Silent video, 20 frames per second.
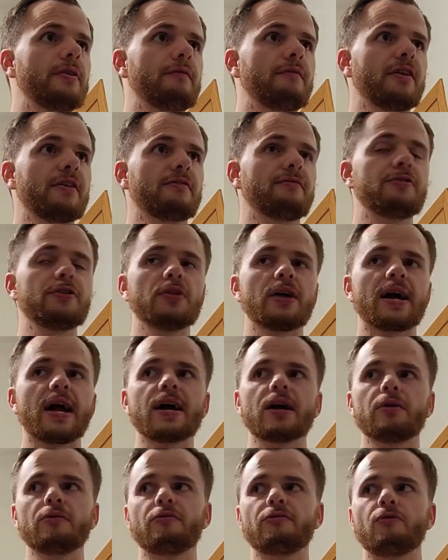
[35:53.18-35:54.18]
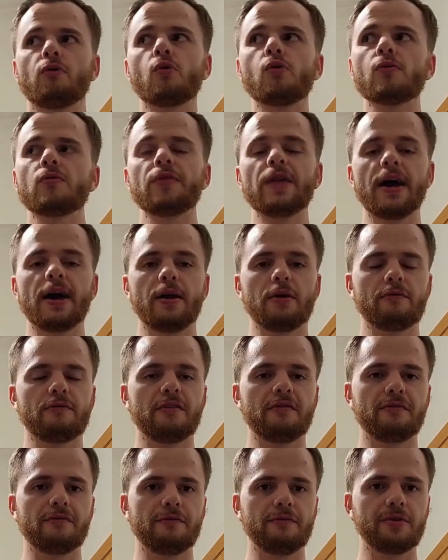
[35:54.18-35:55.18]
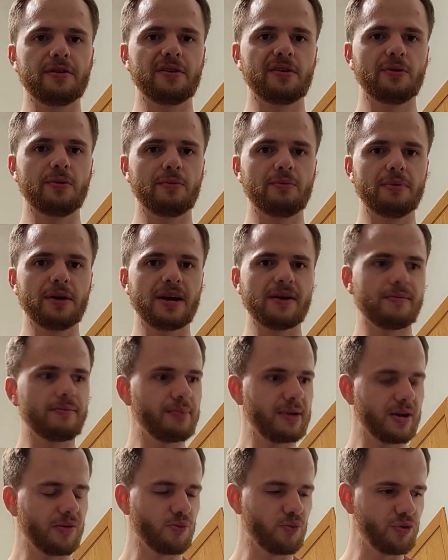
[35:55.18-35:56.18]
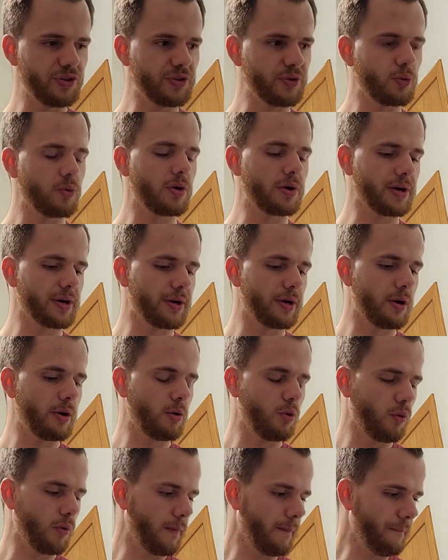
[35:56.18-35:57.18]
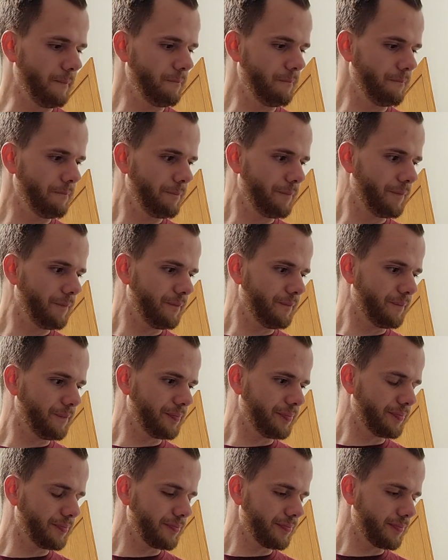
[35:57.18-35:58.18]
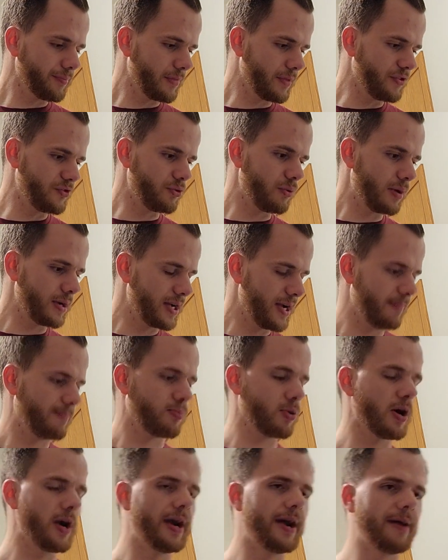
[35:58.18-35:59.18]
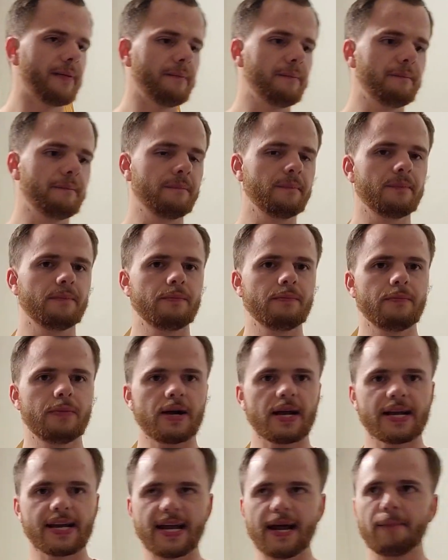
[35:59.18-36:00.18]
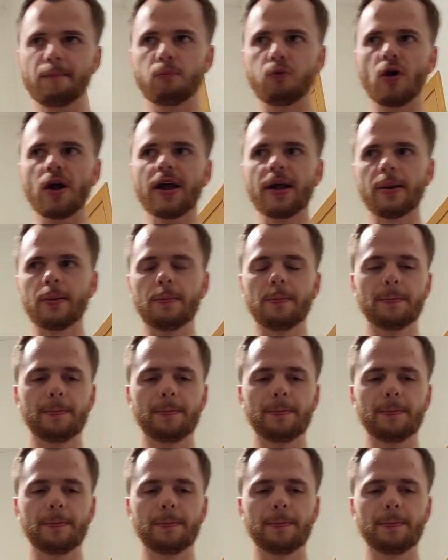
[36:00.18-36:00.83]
if I feel like I can afford that, if but I really want to go. And so I kept praying, and I kept praying.